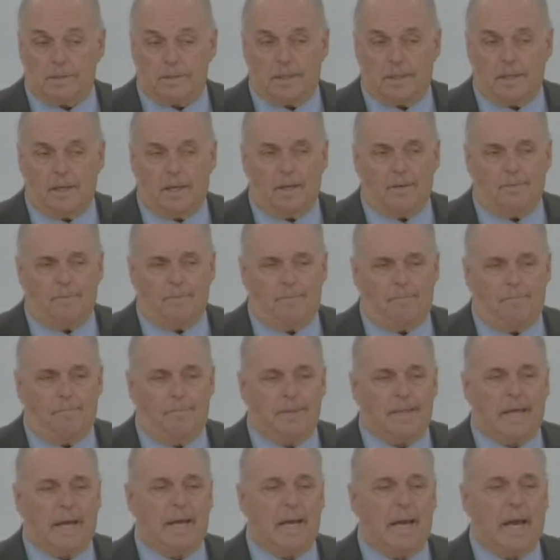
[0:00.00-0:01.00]
See,
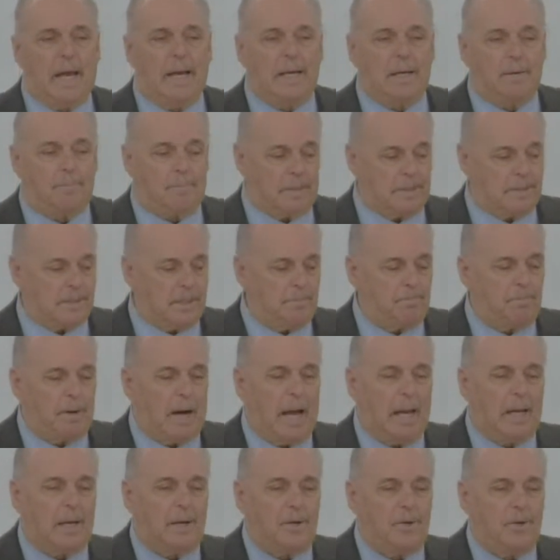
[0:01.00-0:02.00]
they hated. But see,
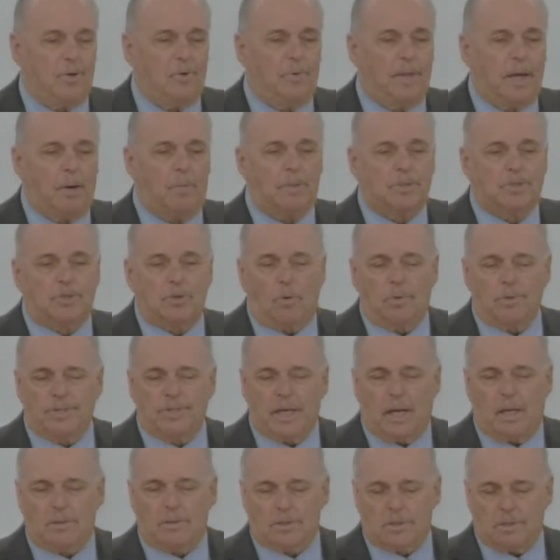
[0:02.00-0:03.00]
Pilate knew they were so
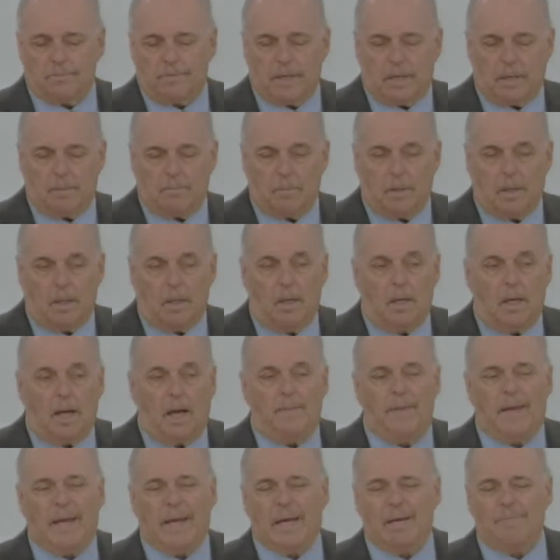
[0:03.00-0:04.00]
jealous of him,
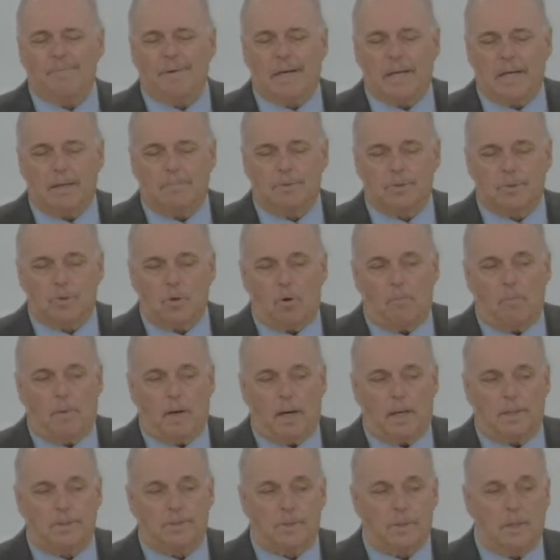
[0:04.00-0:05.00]
and they envied him so
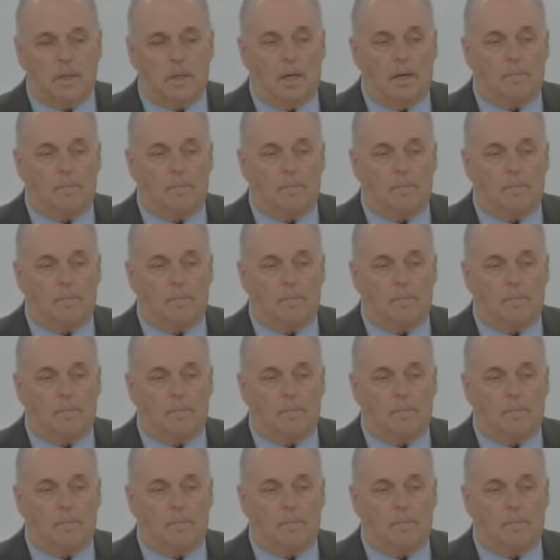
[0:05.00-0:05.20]
much.